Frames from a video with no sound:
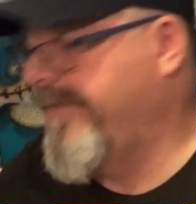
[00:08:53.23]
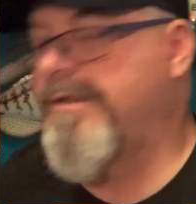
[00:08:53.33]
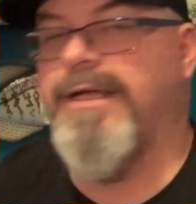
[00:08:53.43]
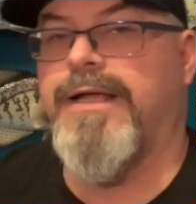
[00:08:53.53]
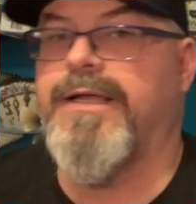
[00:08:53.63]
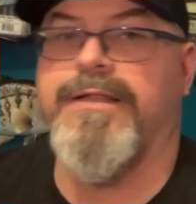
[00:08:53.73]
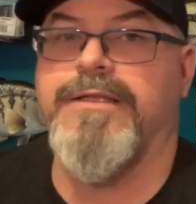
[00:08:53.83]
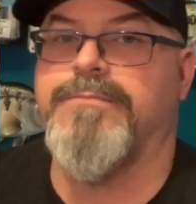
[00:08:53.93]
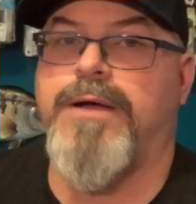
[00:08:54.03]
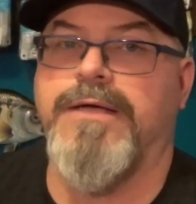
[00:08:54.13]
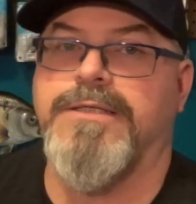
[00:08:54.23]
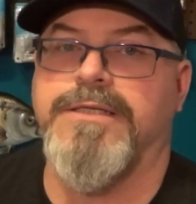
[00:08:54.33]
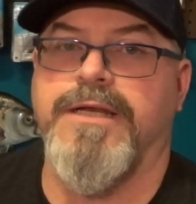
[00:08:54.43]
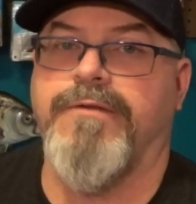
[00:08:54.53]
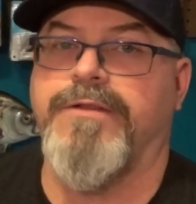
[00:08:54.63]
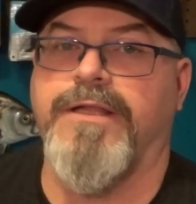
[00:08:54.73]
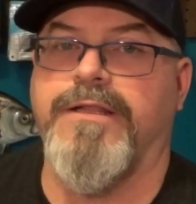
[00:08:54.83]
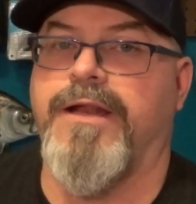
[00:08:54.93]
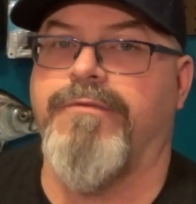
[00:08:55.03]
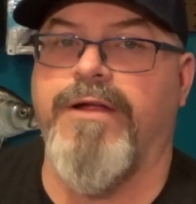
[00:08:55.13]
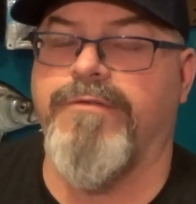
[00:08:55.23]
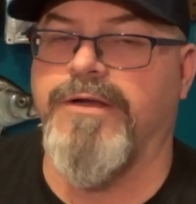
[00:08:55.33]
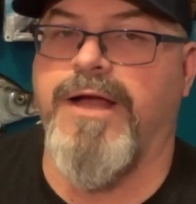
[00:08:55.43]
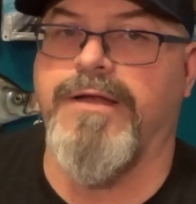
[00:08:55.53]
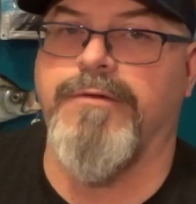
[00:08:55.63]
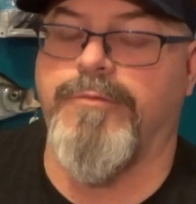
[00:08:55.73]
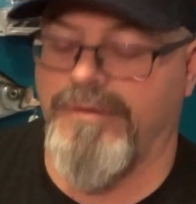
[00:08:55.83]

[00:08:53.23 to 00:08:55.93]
everything I get in these boxes and everything that I've ever gotten in one